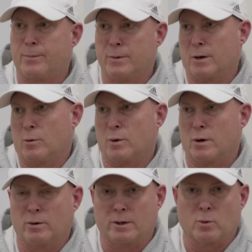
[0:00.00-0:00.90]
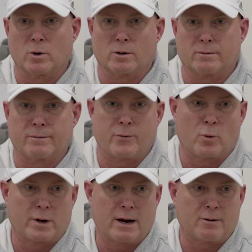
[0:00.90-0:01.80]
you know, would only work
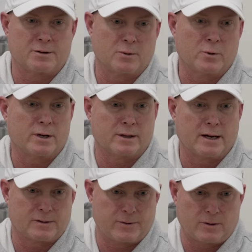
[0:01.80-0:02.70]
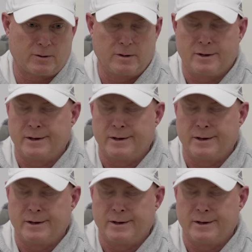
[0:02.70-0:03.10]
40 hours a week last fall.